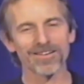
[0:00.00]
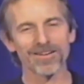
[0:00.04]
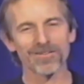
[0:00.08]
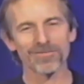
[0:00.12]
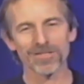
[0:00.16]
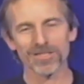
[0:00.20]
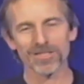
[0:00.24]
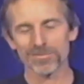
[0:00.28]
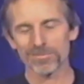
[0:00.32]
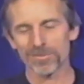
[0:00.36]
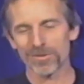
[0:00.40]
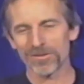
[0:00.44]
I
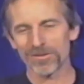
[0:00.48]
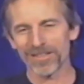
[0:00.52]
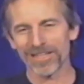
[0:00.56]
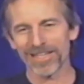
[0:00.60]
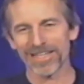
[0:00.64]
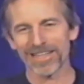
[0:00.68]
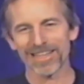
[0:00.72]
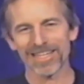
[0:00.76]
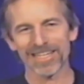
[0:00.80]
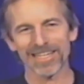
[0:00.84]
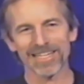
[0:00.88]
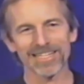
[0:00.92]
was
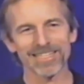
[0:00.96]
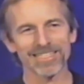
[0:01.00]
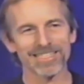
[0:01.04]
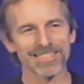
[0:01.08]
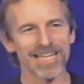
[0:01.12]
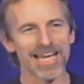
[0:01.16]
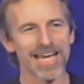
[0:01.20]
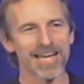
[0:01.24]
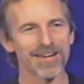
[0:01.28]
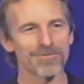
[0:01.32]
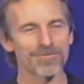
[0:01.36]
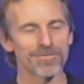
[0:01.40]
pulling things
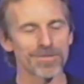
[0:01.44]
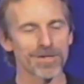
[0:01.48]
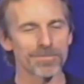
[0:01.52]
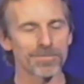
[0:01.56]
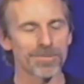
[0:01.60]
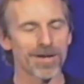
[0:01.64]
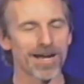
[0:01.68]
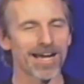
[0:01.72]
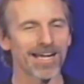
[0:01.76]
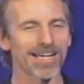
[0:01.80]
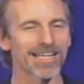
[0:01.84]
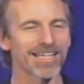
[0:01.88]
out of my
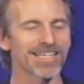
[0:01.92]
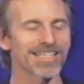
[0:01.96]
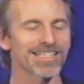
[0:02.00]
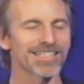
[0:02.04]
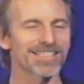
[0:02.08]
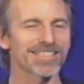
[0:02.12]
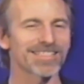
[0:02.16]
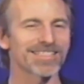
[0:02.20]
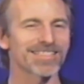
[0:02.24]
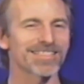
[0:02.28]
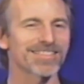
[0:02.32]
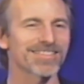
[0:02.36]

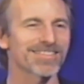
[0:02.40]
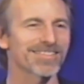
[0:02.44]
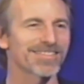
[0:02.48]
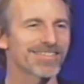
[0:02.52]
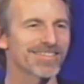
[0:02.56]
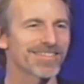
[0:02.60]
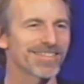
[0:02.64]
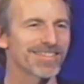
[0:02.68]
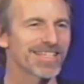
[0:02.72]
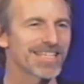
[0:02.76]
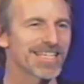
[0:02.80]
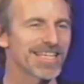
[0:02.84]
pockets
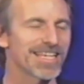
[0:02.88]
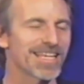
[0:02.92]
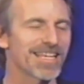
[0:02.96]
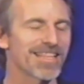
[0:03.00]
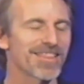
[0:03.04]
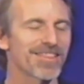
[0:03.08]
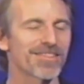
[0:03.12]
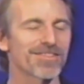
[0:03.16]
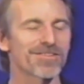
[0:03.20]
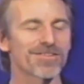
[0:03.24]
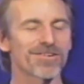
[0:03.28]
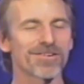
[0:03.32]
and
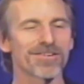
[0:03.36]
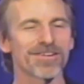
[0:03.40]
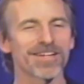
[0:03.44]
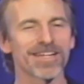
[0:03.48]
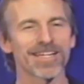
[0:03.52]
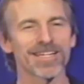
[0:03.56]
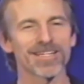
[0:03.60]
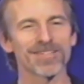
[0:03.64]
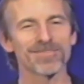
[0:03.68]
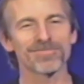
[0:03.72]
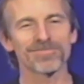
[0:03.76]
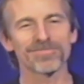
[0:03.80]

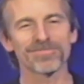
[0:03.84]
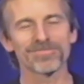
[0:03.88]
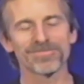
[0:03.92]
throwing them.